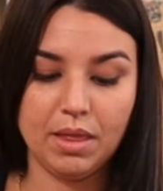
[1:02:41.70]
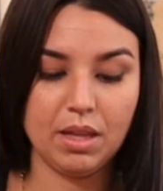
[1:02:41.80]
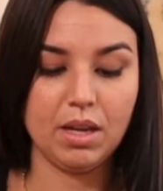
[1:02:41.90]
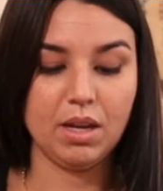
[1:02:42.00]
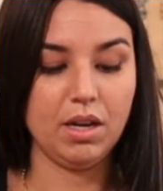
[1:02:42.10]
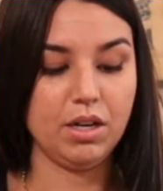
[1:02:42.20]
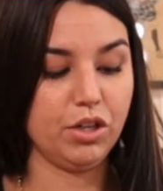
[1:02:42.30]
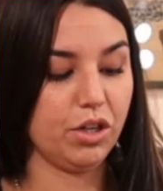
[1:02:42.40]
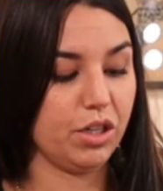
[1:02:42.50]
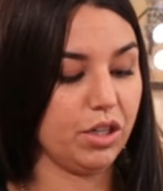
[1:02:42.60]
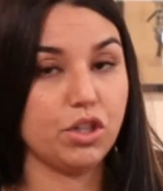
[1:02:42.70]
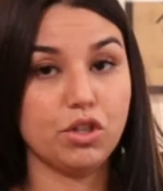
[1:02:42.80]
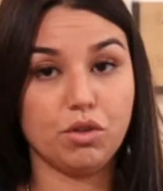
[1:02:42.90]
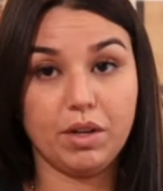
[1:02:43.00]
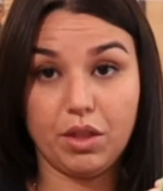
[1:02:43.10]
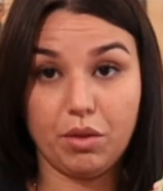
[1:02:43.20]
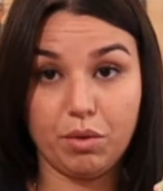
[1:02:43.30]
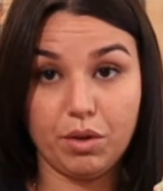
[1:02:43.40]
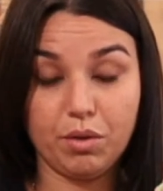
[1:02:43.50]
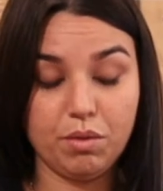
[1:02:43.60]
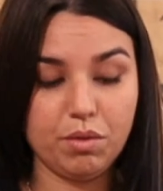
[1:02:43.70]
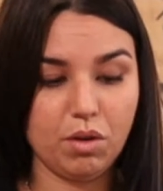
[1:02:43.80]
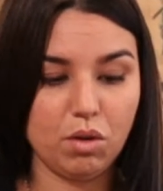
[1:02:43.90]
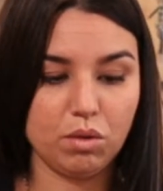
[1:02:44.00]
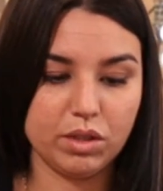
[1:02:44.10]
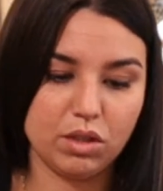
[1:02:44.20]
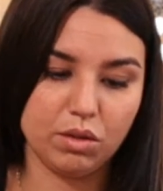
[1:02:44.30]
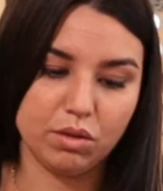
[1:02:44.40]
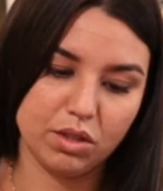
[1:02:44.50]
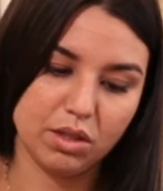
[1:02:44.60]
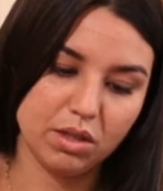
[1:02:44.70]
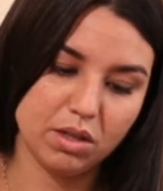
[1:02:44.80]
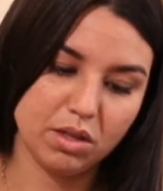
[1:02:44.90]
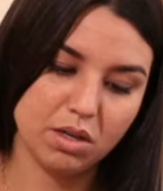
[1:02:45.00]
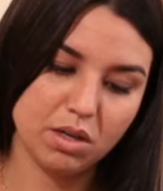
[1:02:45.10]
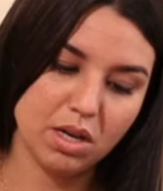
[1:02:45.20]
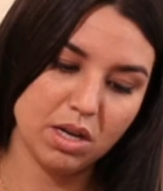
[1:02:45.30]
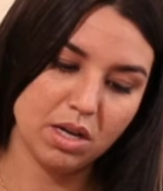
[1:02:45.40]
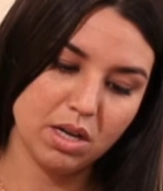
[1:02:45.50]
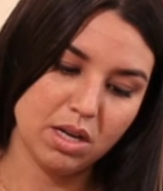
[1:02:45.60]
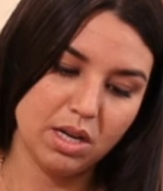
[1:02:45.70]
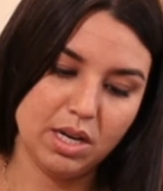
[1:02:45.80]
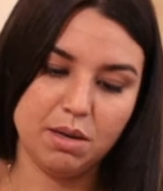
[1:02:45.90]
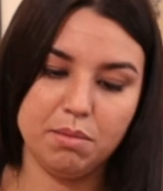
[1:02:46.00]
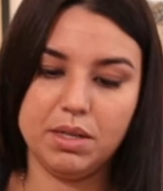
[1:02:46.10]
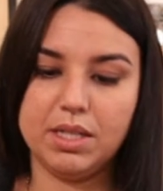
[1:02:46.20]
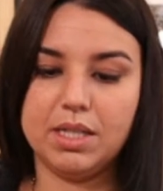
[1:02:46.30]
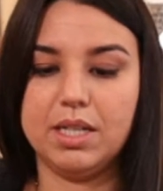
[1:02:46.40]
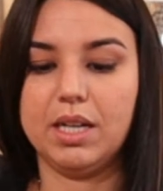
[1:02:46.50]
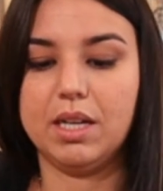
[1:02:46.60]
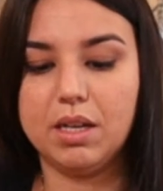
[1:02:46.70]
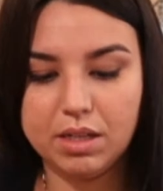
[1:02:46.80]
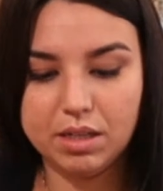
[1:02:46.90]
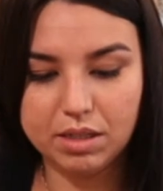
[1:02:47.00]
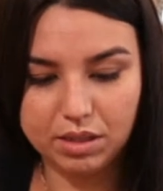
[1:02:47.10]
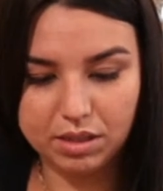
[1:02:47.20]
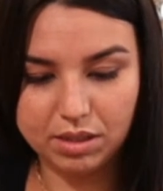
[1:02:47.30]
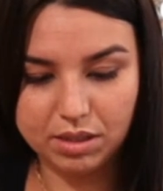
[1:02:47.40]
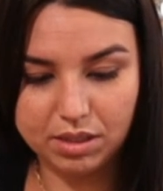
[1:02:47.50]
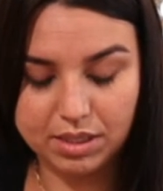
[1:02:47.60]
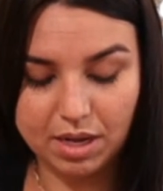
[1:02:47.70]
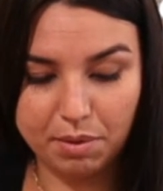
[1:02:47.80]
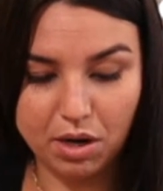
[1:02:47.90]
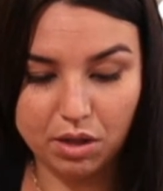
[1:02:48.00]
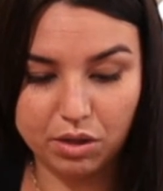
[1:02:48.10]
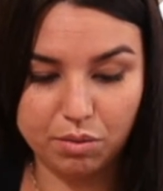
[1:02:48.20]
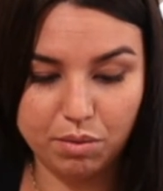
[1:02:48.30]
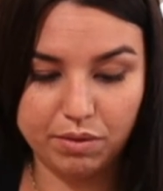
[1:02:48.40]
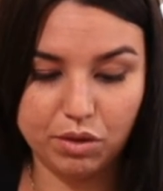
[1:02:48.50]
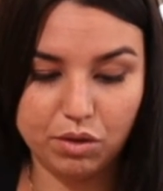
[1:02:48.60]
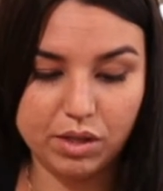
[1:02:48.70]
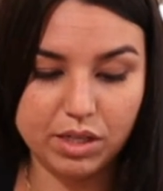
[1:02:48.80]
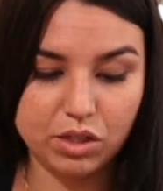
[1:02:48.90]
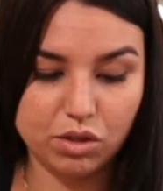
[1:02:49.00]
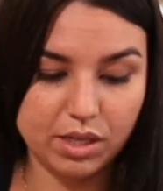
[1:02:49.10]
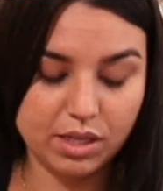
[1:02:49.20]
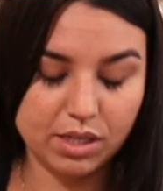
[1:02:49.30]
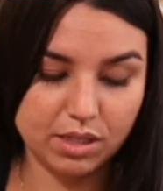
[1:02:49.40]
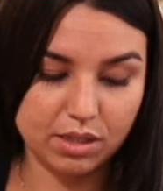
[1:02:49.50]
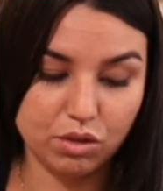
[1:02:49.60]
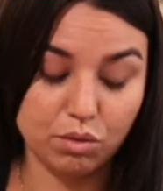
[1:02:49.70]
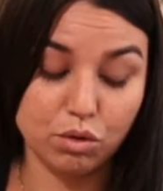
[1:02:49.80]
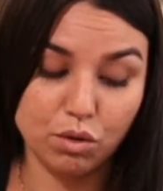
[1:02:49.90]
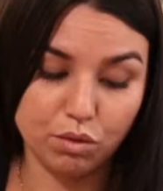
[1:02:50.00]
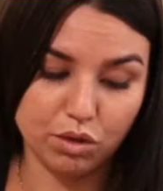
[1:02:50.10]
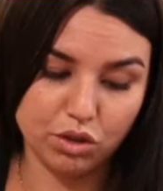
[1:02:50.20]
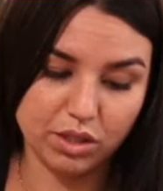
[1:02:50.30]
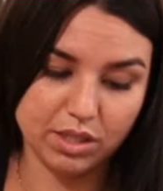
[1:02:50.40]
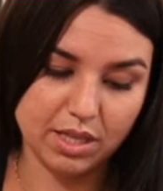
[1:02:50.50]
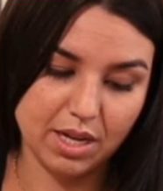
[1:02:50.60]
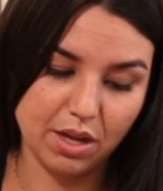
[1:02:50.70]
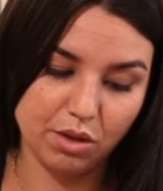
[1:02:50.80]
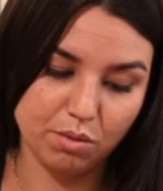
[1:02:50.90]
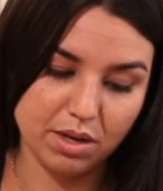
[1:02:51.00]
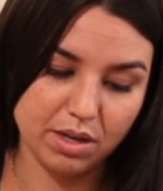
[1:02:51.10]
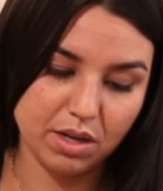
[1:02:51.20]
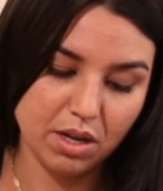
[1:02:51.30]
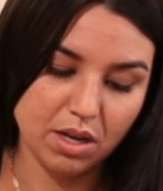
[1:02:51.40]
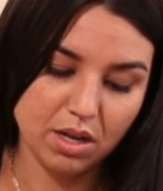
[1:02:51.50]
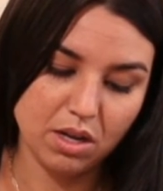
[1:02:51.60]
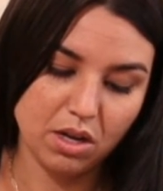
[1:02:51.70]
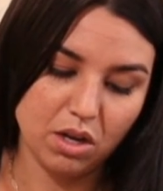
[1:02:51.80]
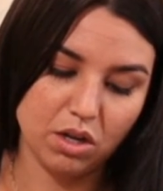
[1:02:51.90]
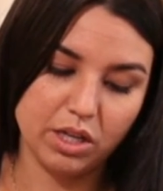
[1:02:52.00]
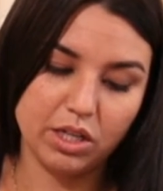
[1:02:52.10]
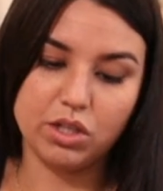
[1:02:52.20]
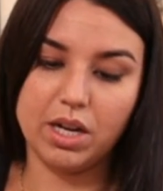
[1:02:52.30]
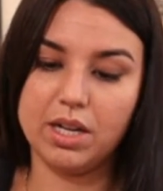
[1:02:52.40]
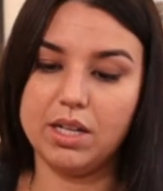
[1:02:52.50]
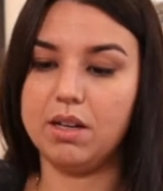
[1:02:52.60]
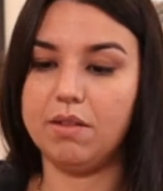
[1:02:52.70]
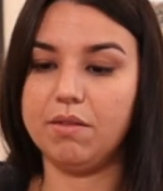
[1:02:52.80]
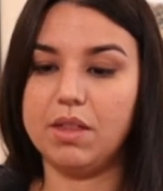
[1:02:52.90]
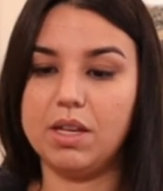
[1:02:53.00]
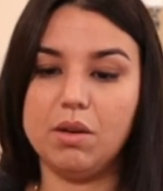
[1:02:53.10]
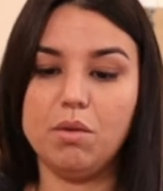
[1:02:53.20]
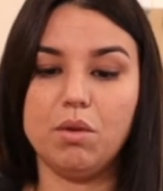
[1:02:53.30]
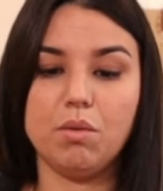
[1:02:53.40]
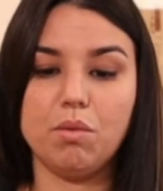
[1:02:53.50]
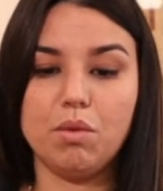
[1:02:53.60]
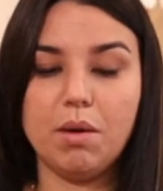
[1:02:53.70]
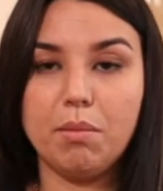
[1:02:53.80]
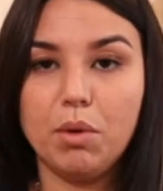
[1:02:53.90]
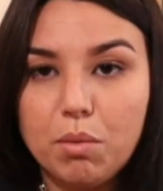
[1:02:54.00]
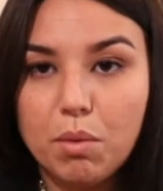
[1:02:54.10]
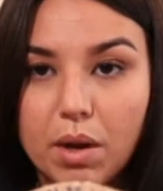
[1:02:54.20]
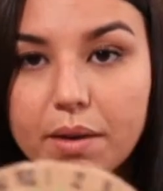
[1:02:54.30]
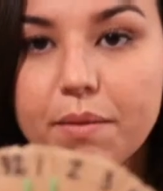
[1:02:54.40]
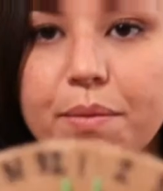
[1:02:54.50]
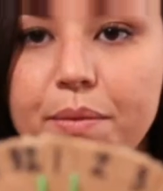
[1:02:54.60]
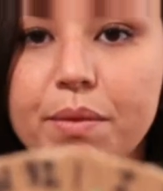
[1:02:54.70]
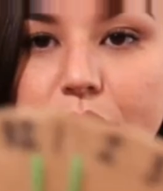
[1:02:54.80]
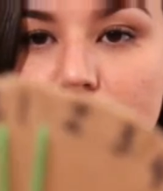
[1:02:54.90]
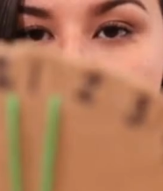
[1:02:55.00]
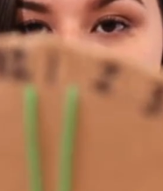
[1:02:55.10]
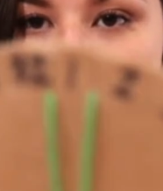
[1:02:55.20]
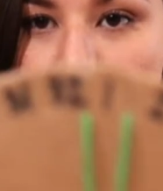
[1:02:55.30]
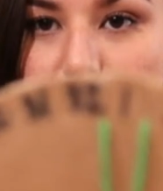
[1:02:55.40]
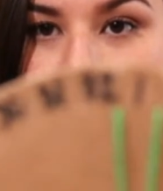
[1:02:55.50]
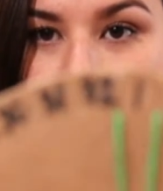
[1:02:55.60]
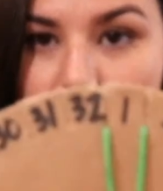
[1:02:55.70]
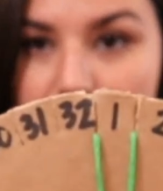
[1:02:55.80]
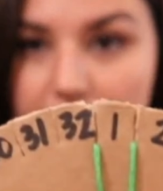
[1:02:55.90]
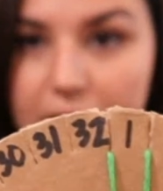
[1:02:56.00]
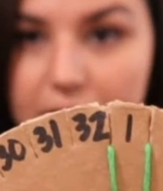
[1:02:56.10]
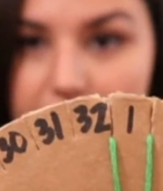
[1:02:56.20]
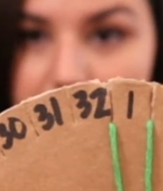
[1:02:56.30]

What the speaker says: And you're gonna string it through, hold it closer. And I'm gonna stick the same color, one of the green strings, two of the green strings, and the other one on each side of the number 1. So you can kind of see it looks like this.